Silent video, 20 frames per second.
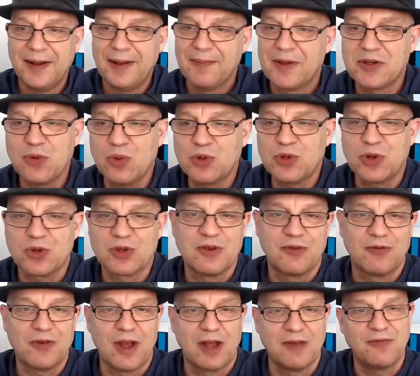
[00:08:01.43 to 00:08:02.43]
There's all sorts
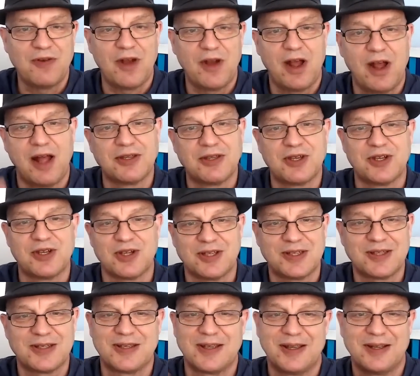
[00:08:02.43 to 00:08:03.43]
of
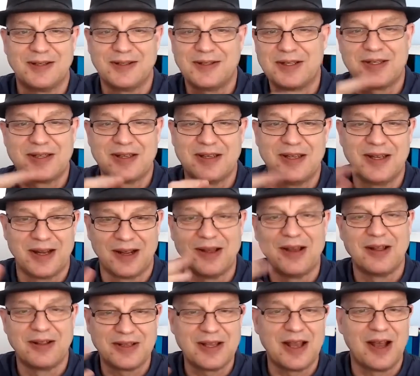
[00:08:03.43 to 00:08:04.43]
advantages, and just
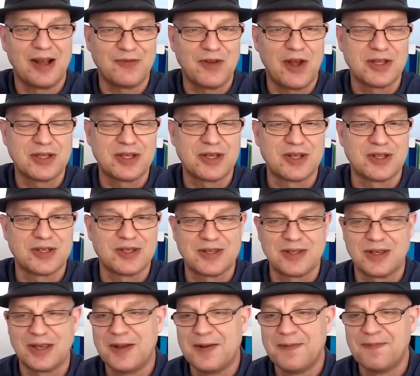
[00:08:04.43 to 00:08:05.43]
advantages
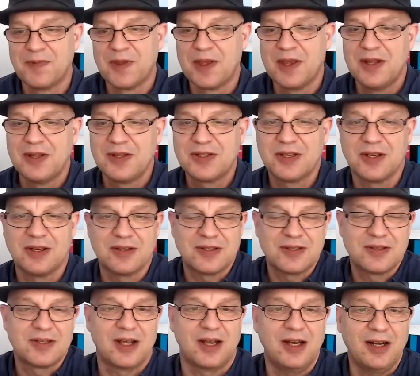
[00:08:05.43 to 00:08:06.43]
to
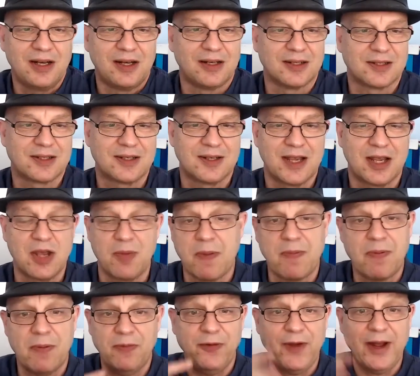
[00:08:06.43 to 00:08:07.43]
art. It could be
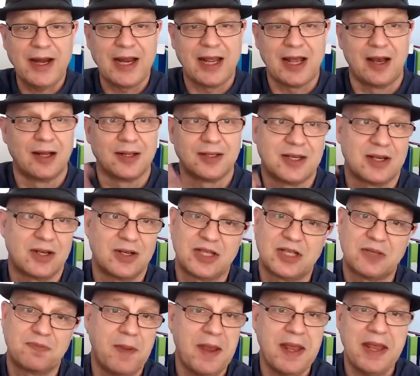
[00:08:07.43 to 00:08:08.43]
prophetic art. It could
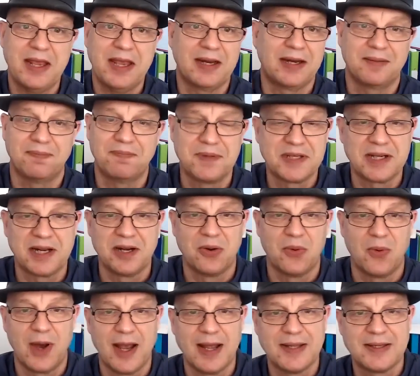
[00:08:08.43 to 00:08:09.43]
speak in a particular
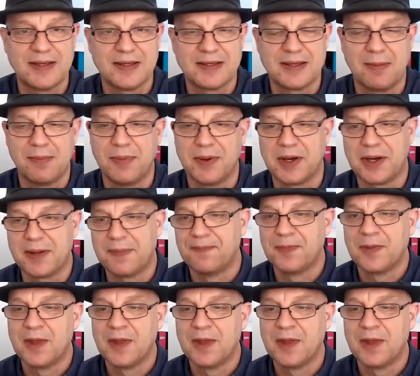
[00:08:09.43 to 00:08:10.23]
way to somebody.